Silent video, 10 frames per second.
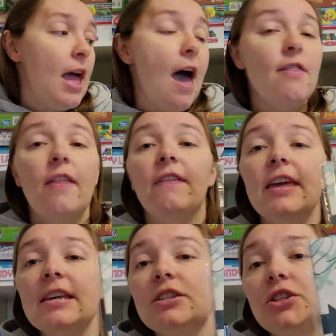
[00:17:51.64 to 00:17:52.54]
And then
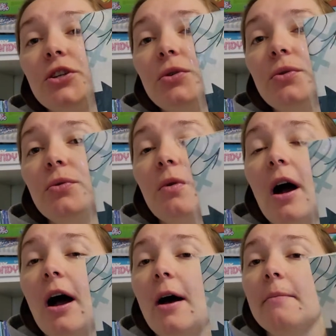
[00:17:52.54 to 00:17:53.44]
these two
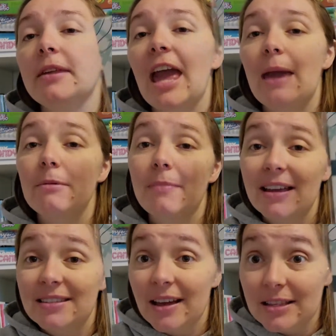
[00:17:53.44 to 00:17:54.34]
came in my
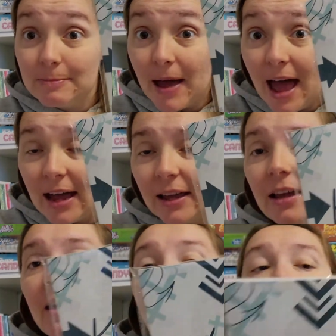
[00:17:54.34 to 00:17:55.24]
son's pack.
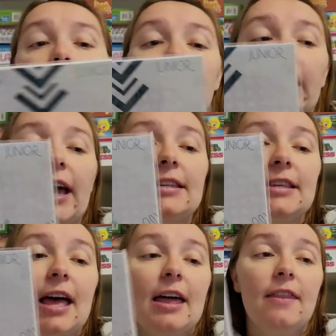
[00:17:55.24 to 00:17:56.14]
Like I
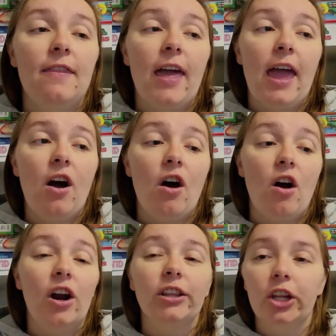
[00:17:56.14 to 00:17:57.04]
said, they
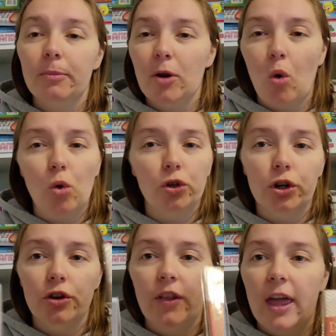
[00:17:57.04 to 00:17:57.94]
are a little bit
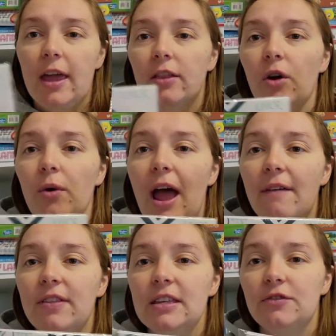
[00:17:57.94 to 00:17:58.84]
older. They don't have
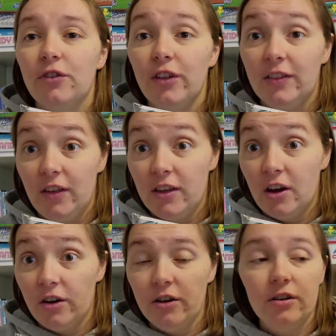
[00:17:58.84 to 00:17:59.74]
these for like the
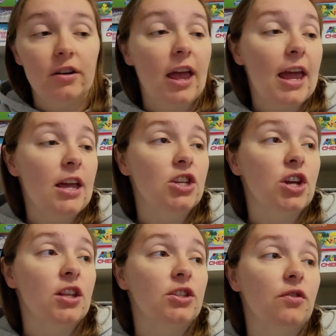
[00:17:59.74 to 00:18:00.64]
younger age.
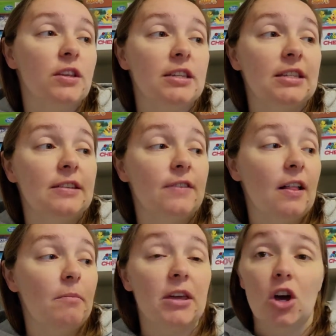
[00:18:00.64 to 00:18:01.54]
And so this is
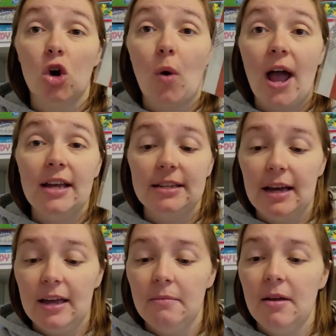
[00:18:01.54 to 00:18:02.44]
Developing a Quiet
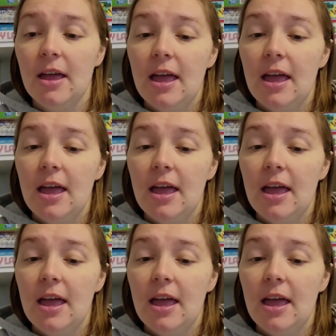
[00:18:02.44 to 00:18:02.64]
Time.